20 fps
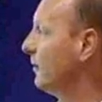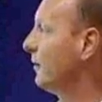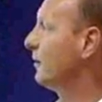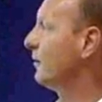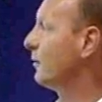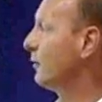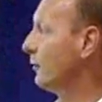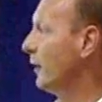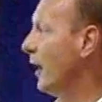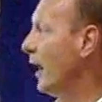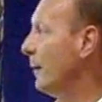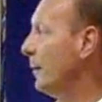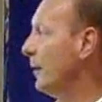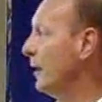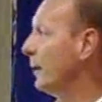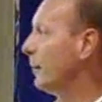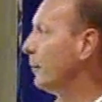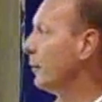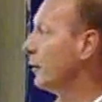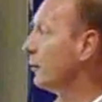
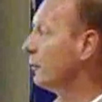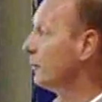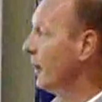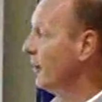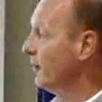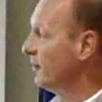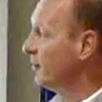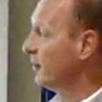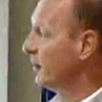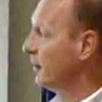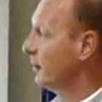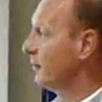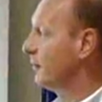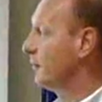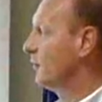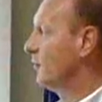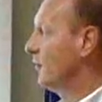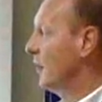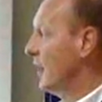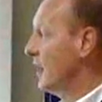describing a progression of
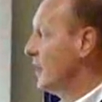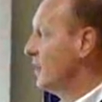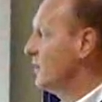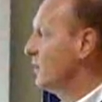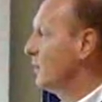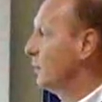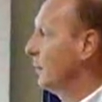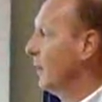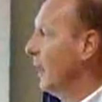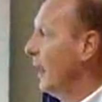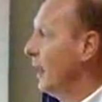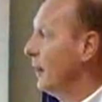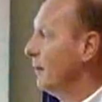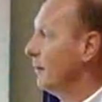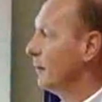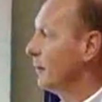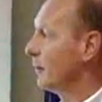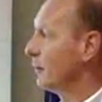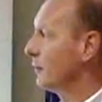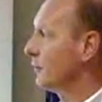changed
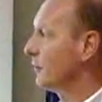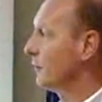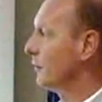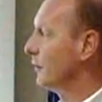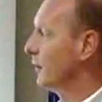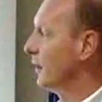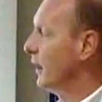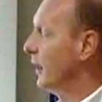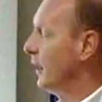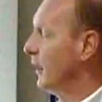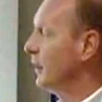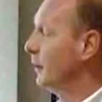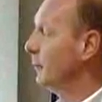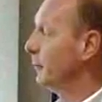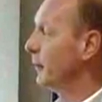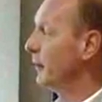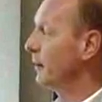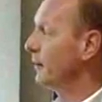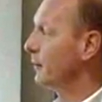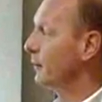behaviors in the
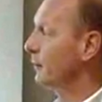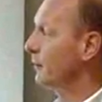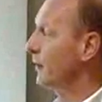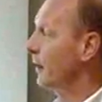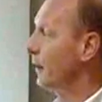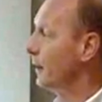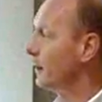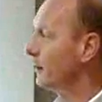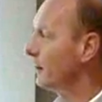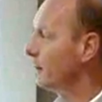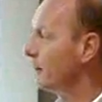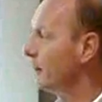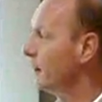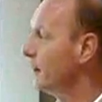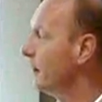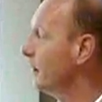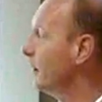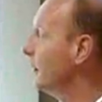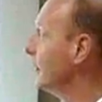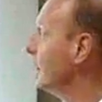political target.
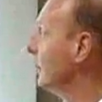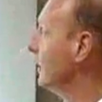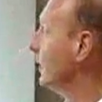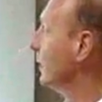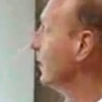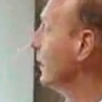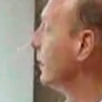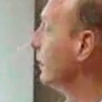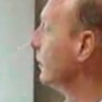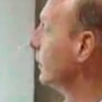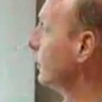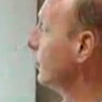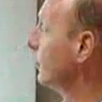So